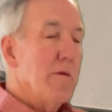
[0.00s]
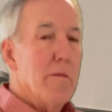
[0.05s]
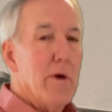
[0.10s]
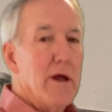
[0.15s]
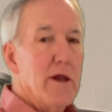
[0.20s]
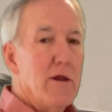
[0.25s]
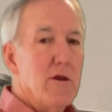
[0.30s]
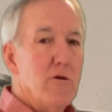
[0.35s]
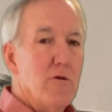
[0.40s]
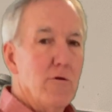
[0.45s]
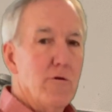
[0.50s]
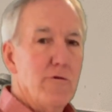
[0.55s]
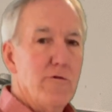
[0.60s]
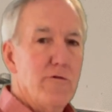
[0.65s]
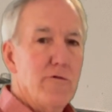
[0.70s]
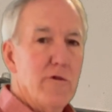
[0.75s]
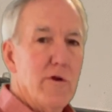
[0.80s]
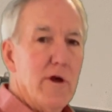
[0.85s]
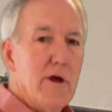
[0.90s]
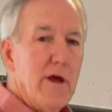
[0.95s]
we might
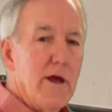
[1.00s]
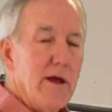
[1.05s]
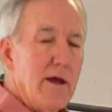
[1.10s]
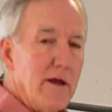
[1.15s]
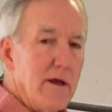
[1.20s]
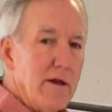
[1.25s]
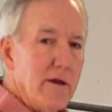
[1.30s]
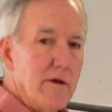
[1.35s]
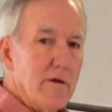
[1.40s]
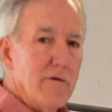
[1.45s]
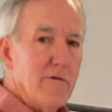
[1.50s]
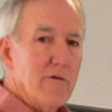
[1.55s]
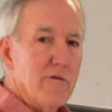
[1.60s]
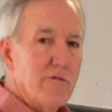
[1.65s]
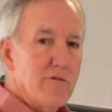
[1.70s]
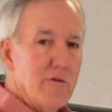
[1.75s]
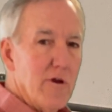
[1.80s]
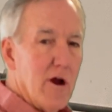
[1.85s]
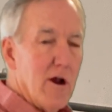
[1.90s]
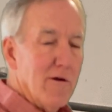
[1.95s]
use a
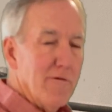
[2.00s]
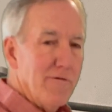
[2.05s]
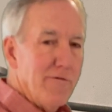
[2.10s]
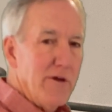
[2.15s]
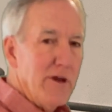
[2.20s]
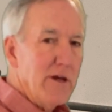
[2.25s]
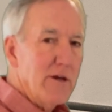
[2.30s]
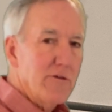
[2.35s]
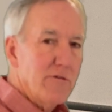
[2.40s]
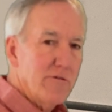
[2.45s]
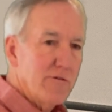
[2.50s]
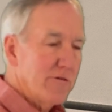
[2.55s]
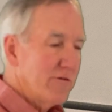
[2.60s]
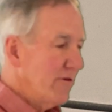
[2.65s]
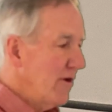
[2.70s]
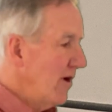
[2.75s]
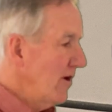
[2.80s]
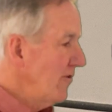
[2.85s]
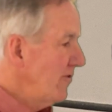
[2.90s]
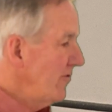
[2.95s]
star
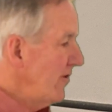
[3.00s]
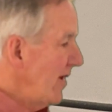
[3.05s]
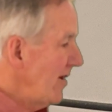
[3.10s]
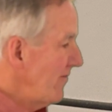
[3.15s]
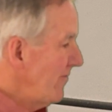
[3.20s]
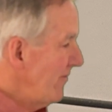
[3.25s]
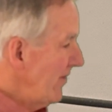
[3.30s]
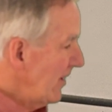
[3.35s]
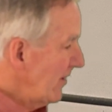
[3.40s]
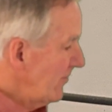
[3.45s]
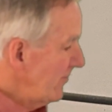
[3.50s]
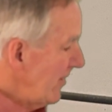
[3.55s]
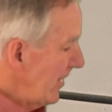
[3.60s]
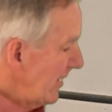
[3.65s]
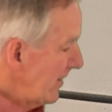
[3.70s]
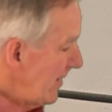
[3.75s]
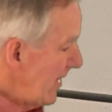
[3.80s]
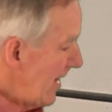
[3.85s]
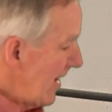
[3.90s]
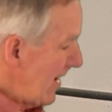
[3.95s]
site fix
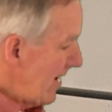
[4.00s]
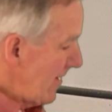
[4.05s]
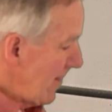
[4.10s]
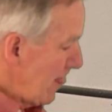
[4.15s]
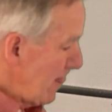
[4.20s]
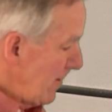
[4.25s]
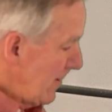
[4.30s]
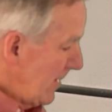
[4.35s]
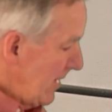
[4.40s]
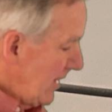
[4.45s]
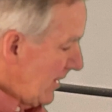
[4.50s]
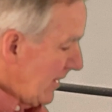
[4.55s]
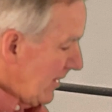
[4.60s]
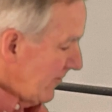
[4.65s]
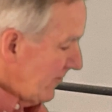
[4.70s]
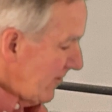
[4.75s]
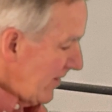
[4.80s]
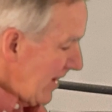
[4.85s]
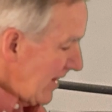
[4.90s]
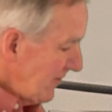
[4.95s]
like that.
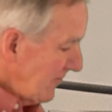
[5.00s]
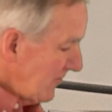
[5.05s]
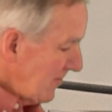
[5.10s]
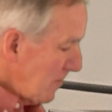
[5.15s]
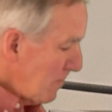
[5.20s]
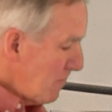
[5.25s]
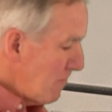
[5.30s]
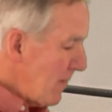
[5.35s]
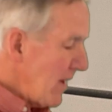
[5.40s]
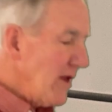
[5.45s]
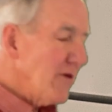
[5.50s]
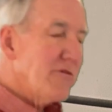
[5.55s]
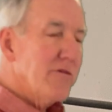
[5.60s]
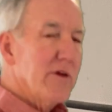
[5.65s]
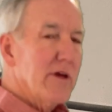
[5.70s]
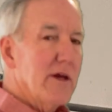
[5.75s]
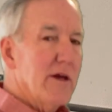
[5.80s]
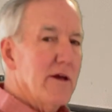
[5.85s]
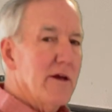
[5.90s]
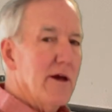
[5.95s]
So that's the
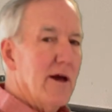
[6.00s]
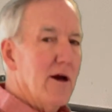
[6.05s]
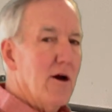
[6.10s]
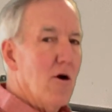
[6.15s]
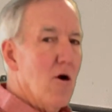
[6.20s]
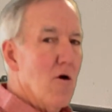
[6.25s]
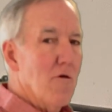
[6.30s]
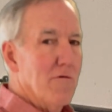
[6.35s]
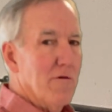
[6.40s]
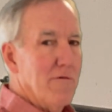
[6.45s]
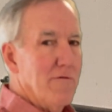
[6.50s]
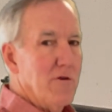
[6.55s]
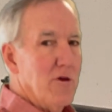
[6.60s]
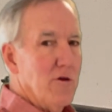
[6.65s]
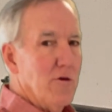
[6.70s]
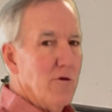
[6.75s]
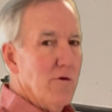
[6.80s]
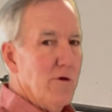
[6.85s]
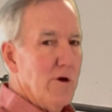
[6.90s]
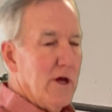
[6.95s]
basic
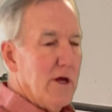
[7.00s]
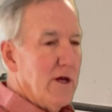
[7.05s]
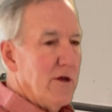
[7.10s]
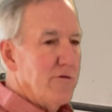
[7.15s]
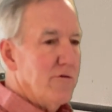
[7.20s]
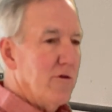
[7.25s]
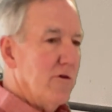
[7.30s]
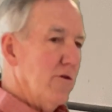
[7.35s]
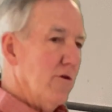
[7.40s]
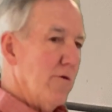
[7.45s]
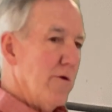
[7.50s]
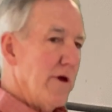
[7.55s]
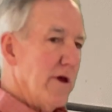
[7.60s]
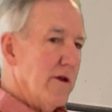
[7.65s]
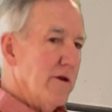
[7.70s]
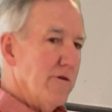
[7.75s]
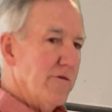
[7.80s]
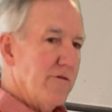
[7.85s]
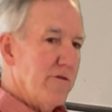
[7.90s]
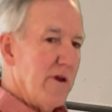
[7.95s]
overview, so that we
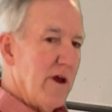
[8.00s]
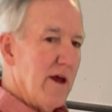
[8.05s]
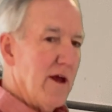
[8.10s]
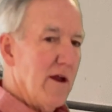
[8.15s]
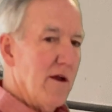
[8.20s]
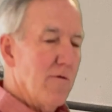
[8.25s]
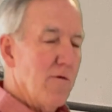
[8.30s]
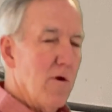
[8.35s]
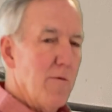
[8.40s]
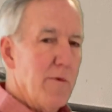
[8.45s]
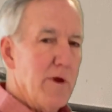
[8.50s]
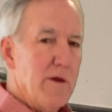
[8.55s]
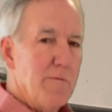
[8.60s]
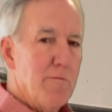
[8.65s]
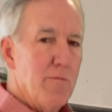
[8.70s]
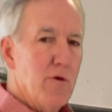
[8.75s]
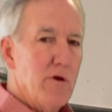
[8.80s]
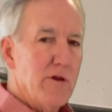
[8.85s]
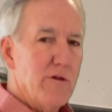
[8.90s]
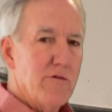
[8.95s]
understand when we
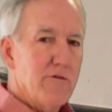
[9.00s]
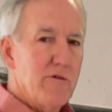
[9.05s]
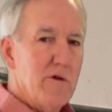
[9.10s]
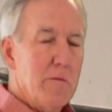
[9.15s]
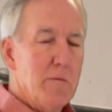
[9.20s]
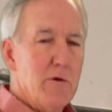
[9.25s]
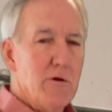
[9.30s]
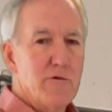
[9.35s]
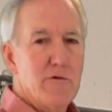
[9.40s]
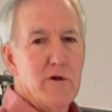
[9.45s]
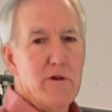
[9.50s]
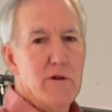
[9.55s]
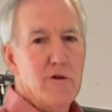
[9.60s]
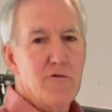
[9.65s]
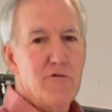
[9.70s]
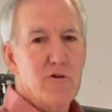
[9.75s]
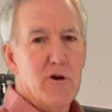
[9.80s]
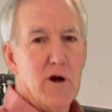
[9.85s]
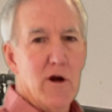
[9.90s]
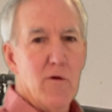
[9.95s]
put symbols on the
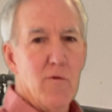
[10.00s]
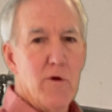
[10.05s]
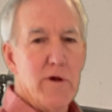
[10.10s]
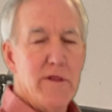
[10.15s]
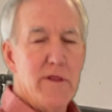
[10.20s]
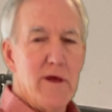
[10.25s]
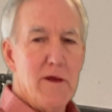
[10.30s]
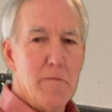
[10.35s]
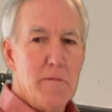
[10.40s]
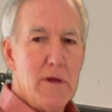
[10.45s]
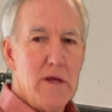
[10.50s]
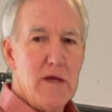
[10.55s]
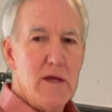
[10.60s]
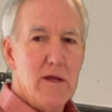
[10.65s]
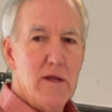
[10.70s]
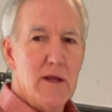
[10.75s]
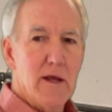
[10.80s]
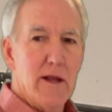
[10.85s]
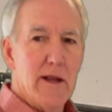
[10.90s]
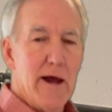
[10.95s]
chart what they
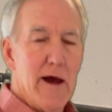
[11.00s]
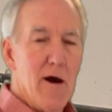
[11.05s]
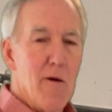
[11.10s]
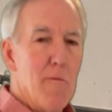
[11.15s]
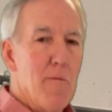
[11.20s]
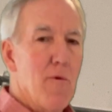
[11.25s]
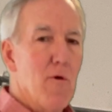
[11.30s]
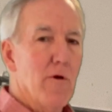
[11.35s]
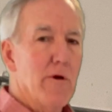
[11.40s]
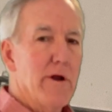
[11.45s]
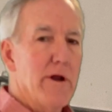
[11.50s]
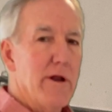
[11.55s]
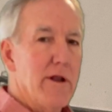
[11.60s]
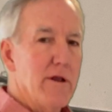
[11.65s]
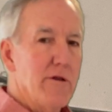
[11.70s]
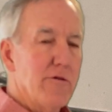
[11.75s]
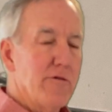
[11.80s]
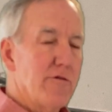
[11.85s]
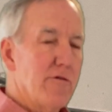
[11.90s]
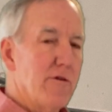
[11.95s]
mean and how important
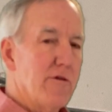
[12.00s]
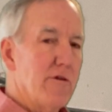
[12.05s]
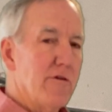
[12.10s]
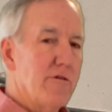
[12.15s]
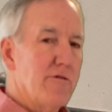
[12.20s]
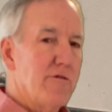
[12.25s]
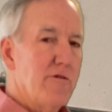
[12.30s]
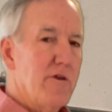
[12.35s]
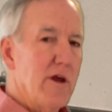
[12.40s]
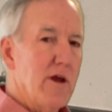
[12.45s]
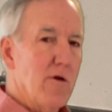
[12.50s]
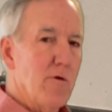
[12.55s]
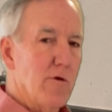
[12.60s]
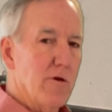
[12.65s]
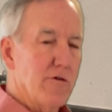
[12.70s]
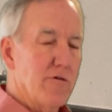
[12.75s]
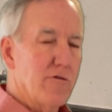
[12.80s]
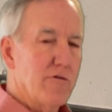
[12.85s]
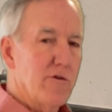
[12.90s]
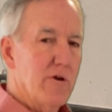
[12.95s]
it is to
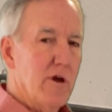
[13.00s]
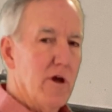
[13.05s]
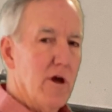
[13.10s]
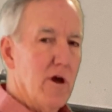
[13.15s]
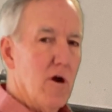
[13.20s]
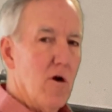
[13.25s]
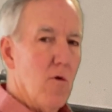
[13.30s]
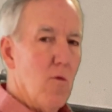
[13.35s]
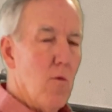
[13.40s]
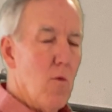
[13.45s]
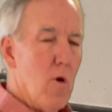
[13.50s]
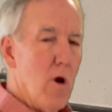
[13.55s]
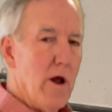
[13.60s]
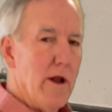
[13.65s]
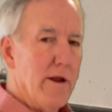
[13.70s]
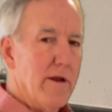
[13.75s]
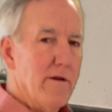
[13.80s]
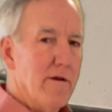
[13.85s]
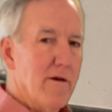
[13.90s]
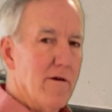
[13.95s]
distinguish
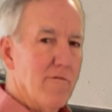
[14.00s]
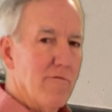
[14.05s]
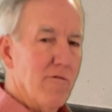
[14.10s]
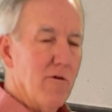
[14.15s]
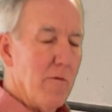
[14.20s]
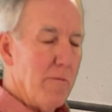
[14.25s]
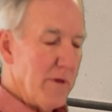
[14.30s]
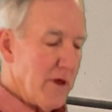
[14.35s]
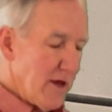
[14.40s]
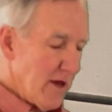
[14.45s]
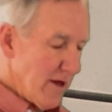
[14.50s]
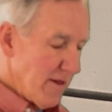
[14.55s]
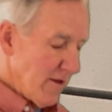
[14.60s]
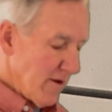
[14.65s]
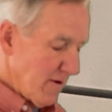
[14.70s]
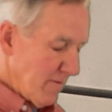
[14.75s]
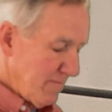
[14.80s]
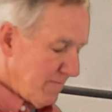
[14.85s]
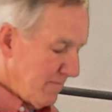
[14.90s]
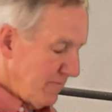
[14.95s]
one from the
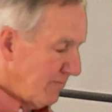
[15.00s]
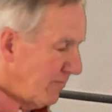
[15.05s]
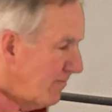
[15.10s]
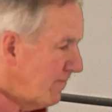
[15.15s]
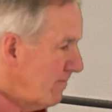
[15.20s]
other.